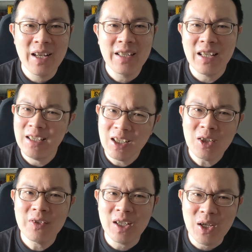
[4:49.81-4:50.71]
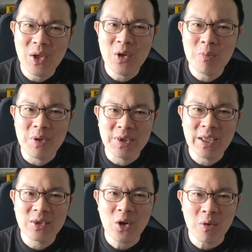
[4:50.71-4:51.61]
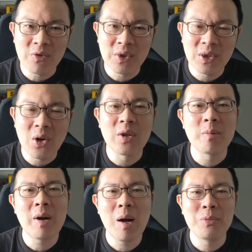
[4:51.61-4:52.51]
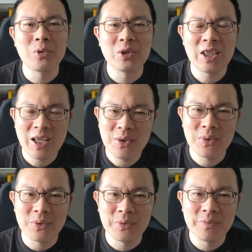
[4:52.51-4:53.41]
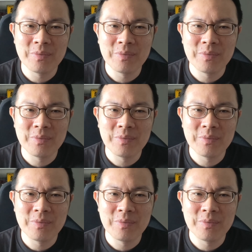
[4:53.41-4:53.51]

that none of the EQ presets offer on the Pamu Slide 2.